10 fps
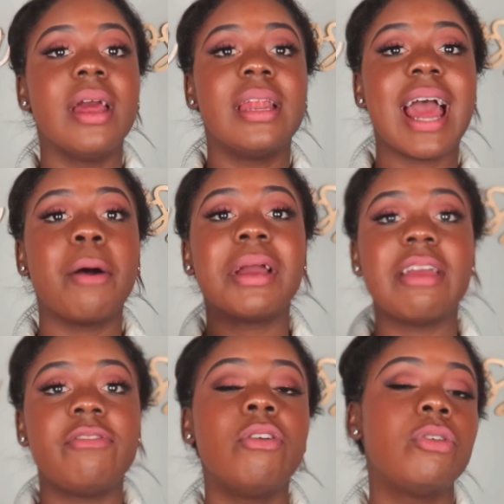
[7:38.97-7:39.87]
Now,
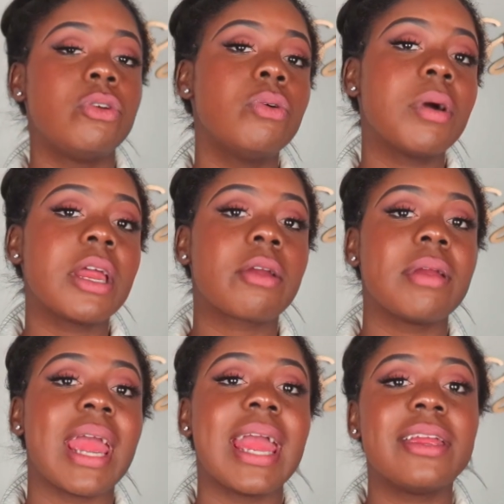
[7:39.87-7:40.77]
if you do want to
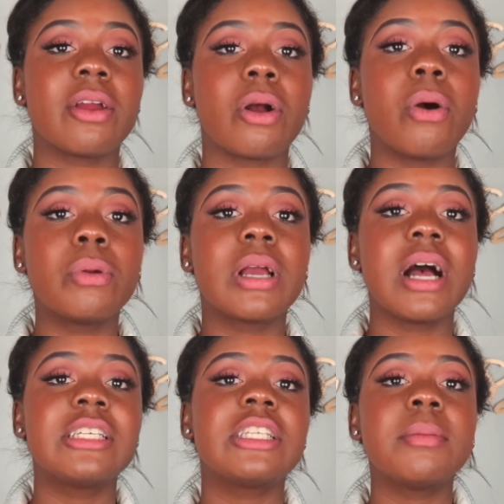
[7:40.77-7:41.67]
create your own
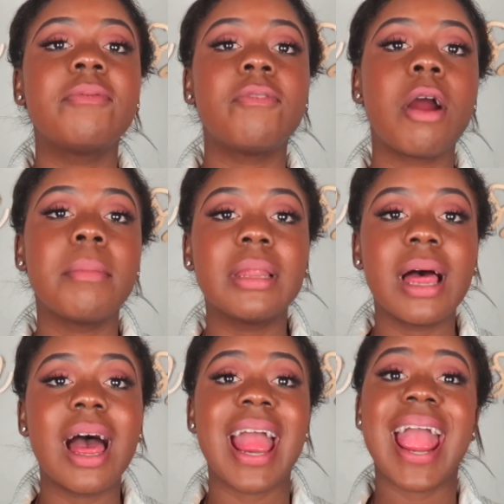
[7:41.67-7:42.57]
custom
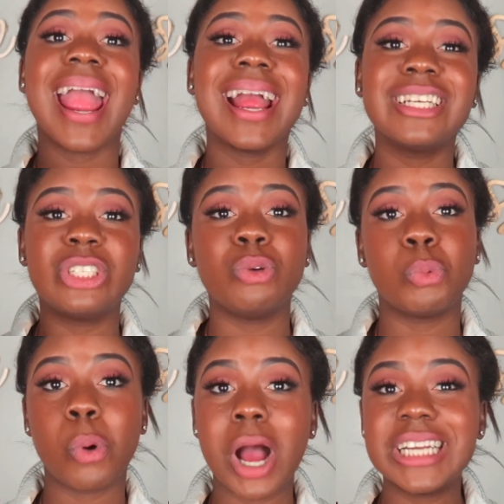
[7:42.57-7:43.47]
formula and you
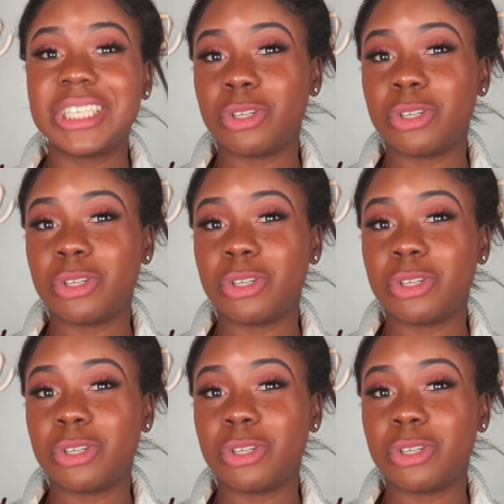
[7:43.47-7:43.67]
want